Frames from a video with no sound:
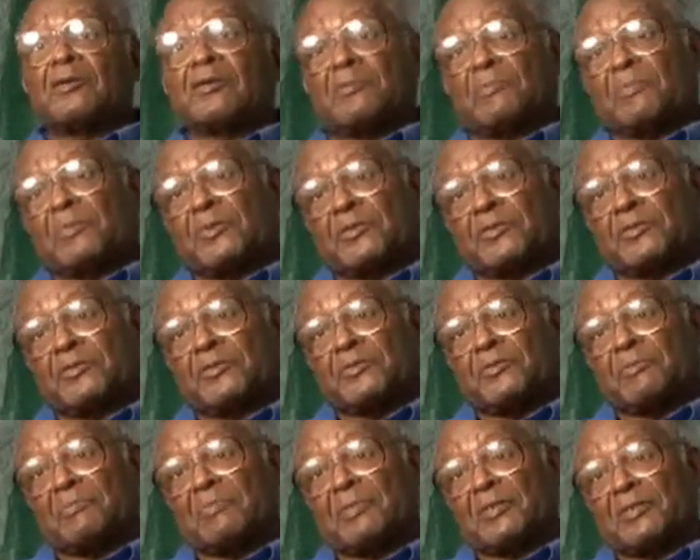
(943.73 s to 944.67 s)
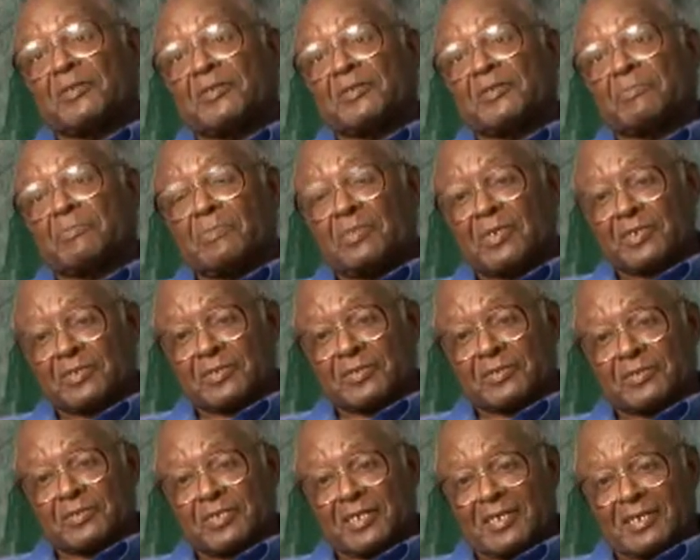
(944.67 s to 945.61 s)
to purchase your Birch
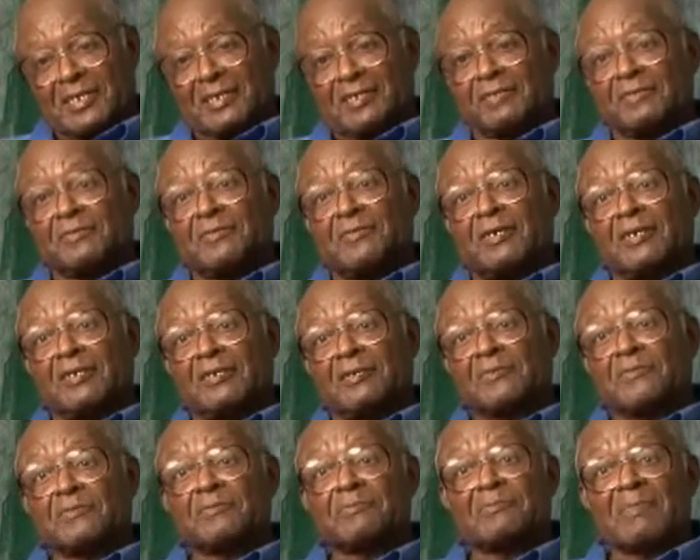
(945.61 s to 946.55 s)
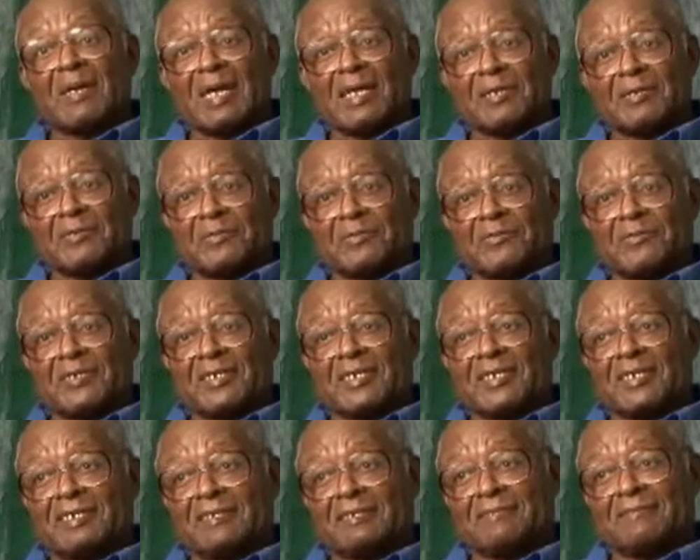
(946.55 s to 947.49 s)
bus ticket. You had to go to the back door to
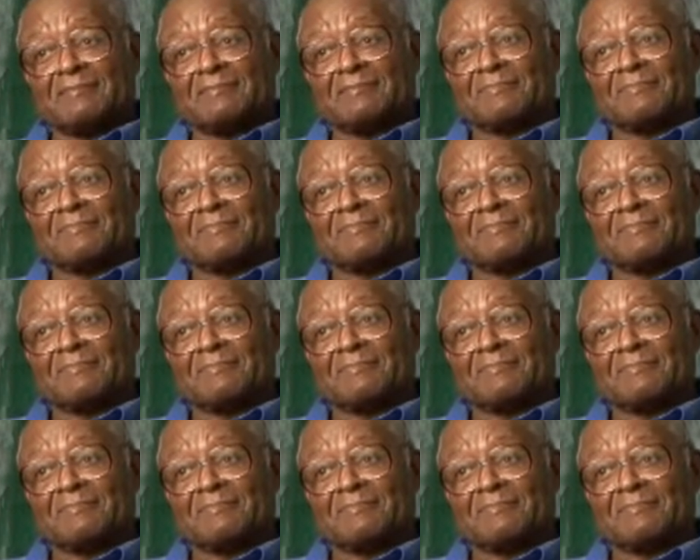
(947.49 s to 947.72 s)
eat.